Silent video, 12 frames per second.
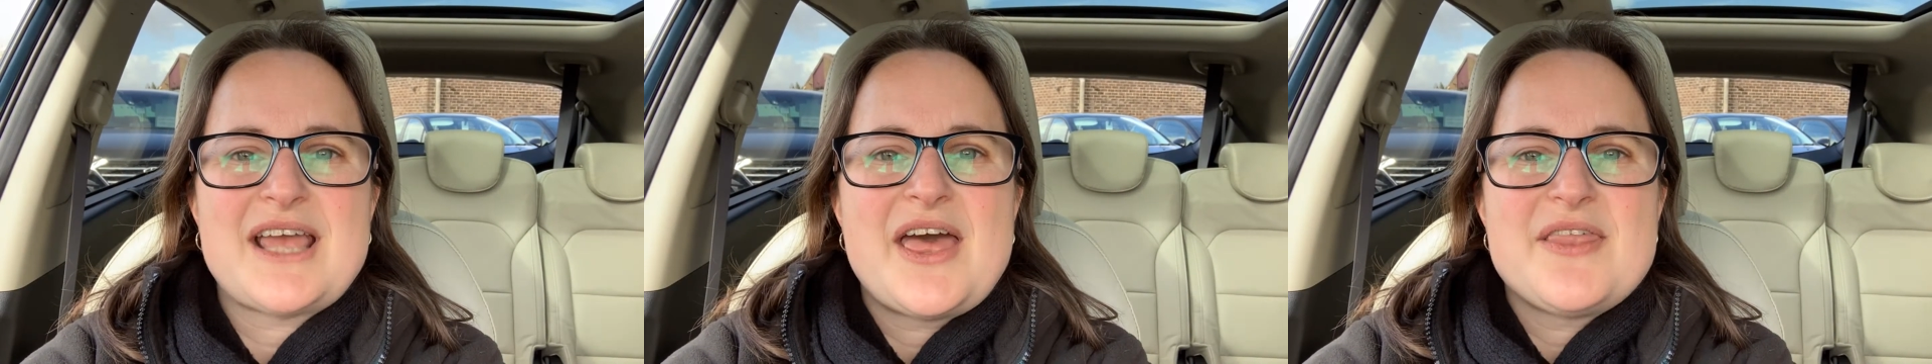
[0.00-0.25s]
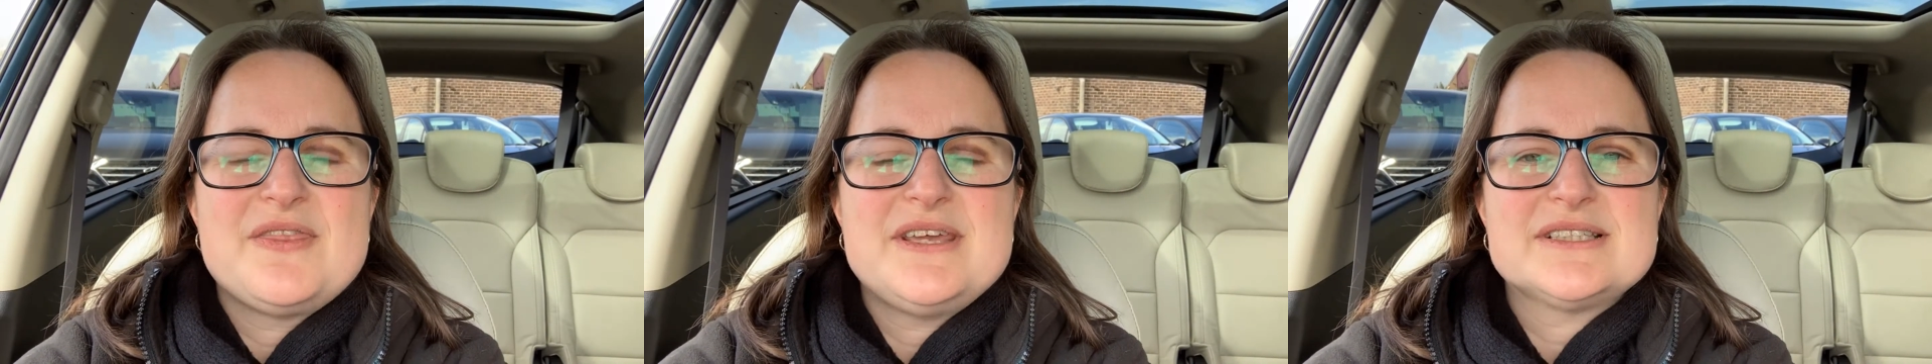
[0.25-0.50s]

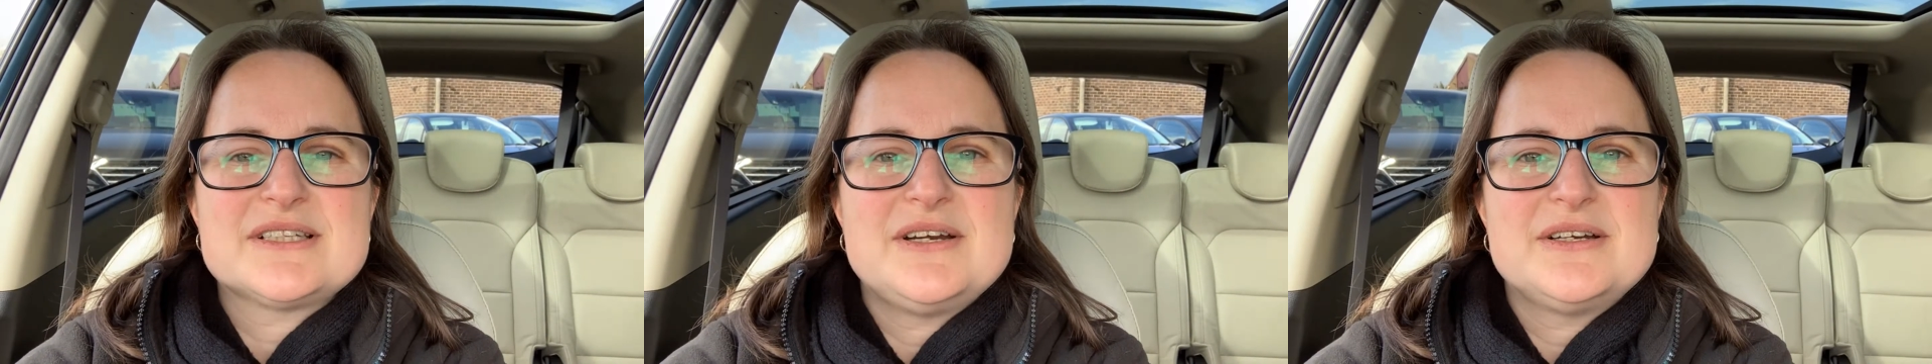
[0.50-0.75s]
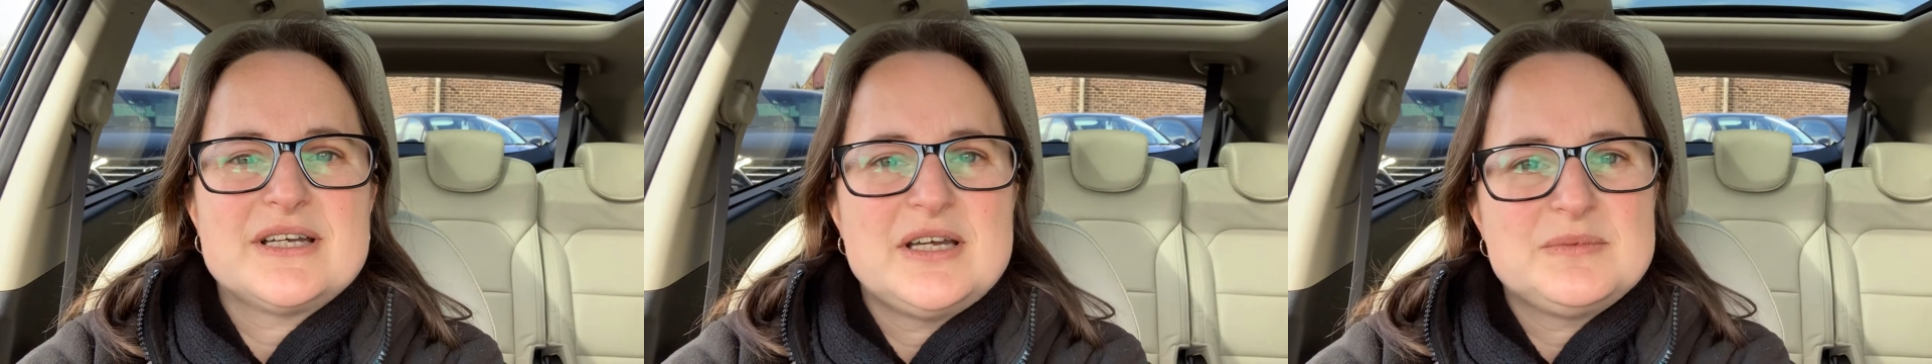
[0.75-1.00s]
This car
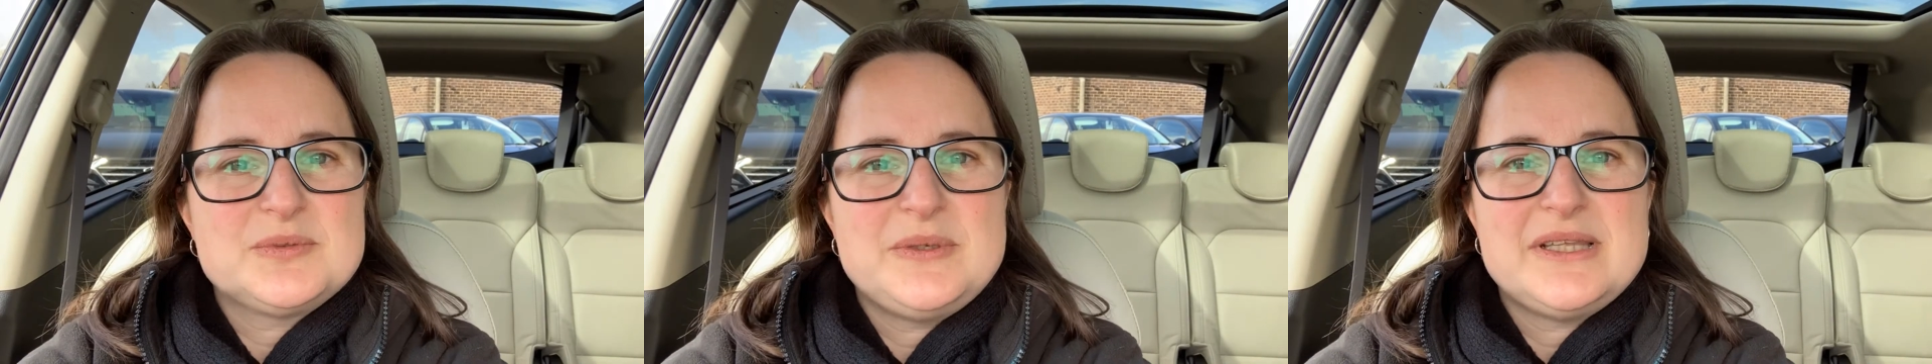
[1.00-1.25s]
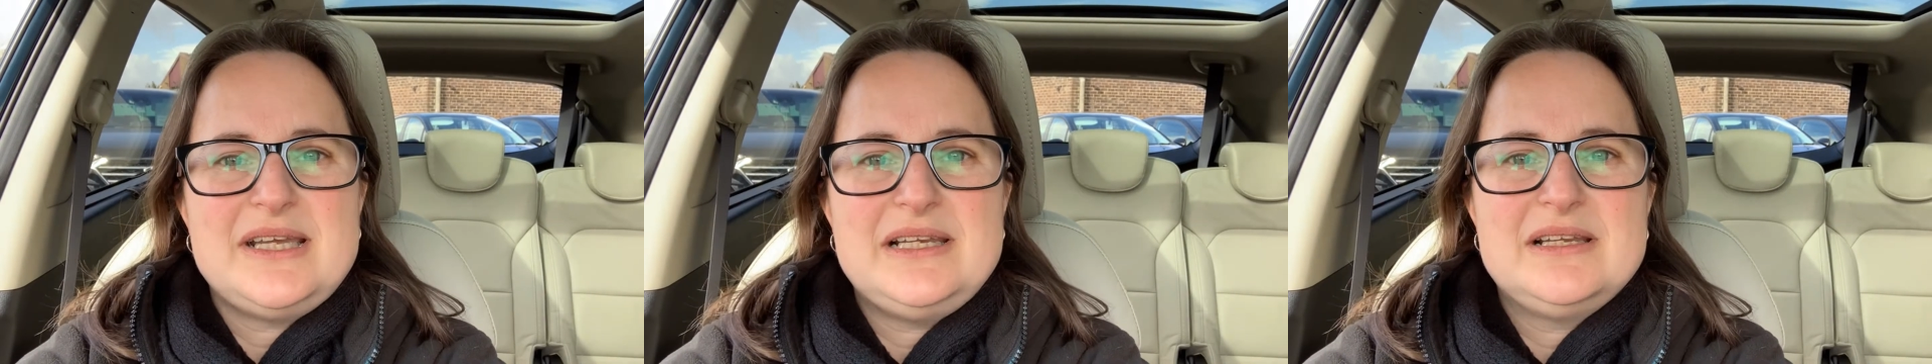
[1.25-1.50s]
comes with
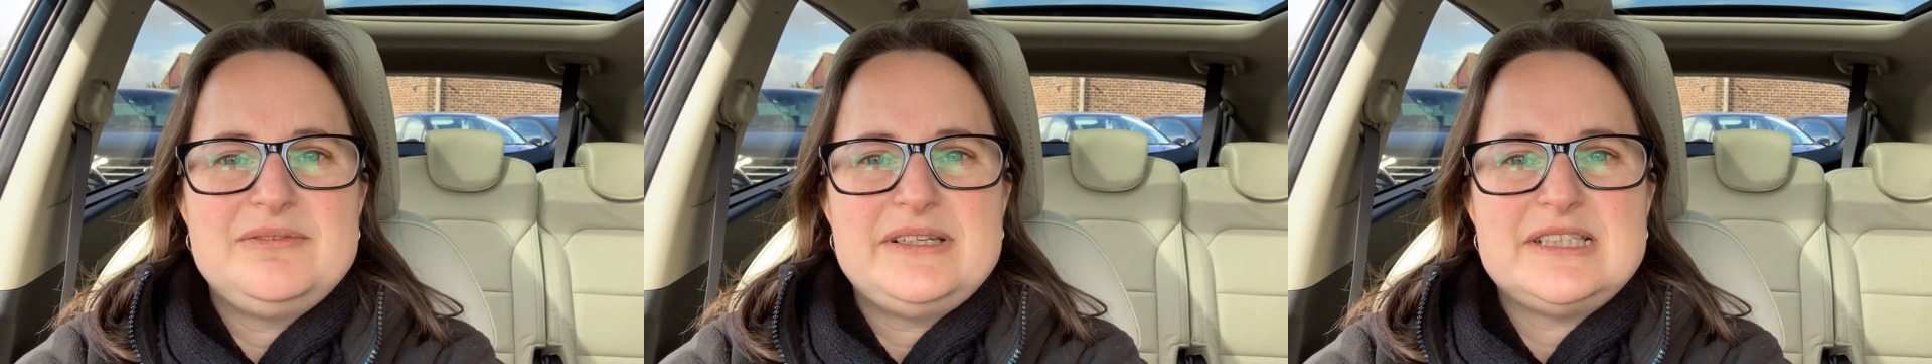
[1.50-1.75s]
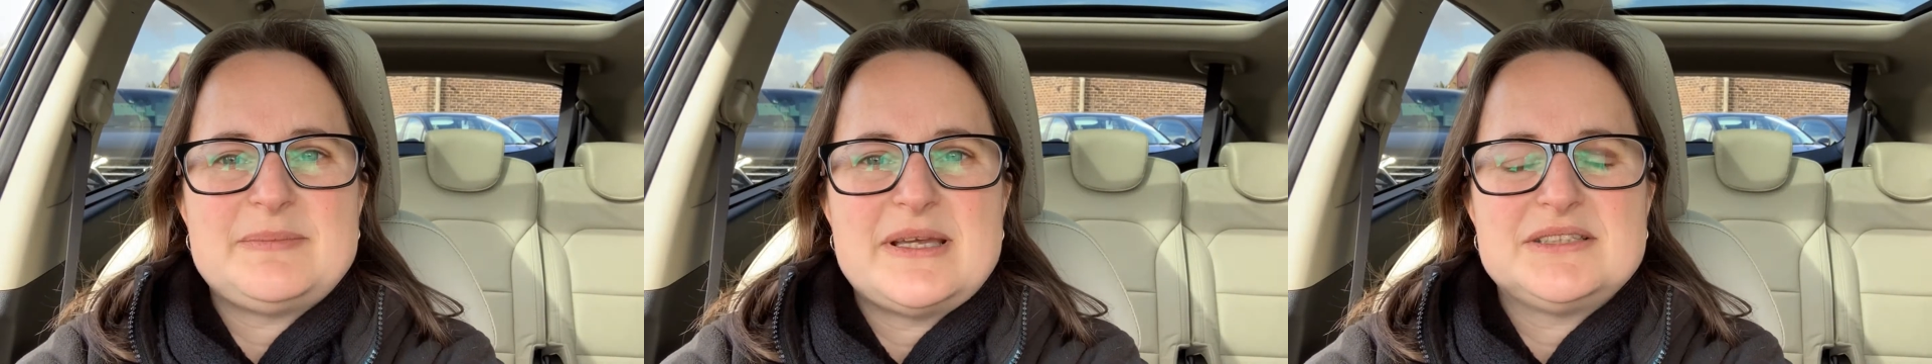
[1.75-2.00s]
a lovely
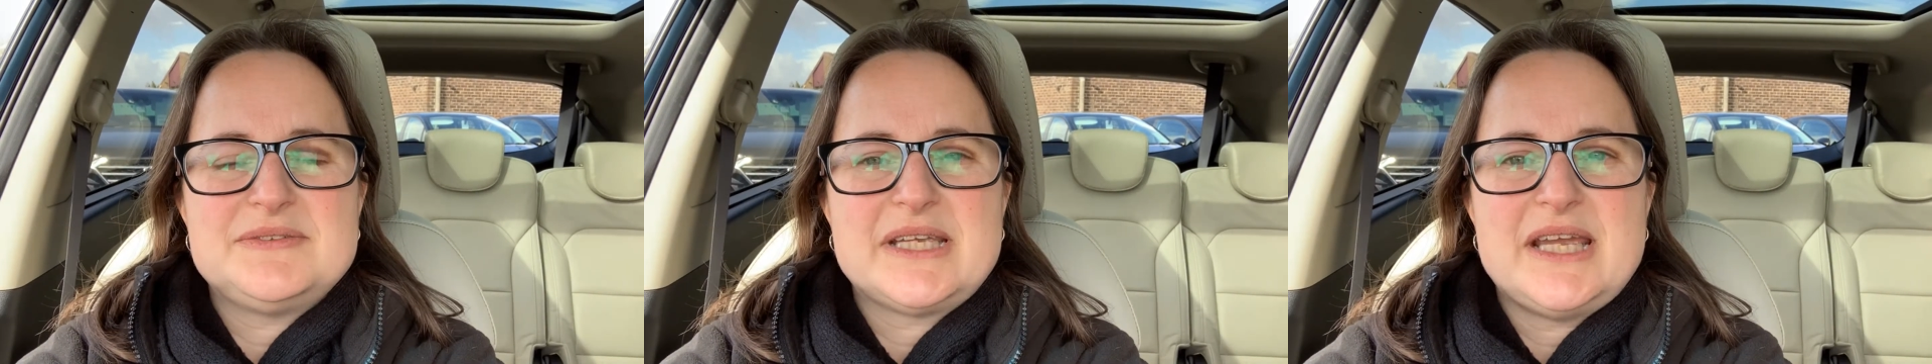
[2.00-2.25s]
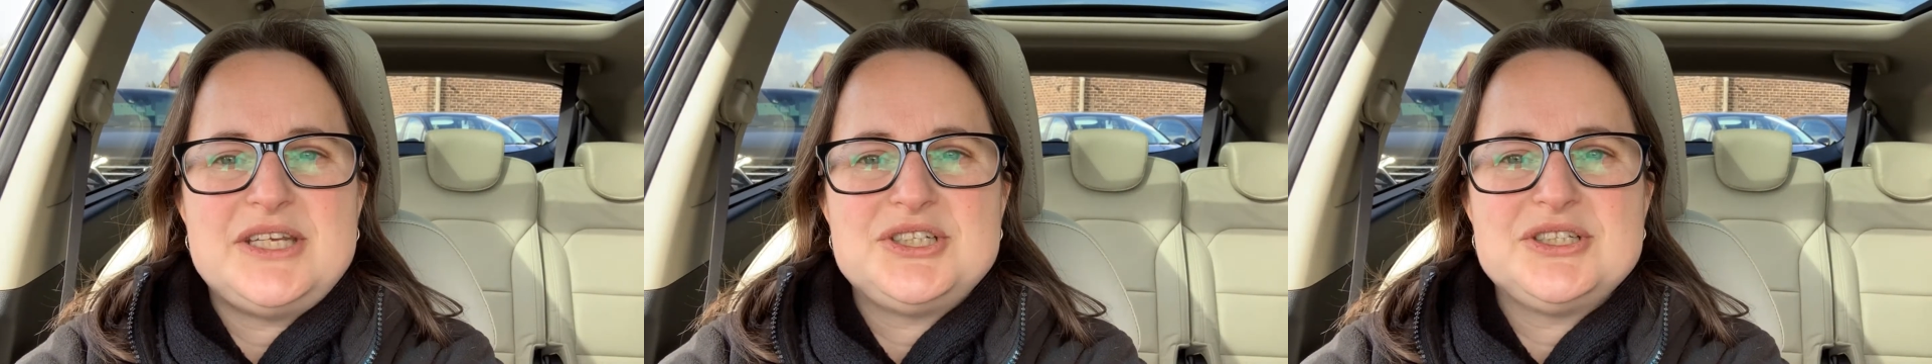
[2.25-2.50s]
specification.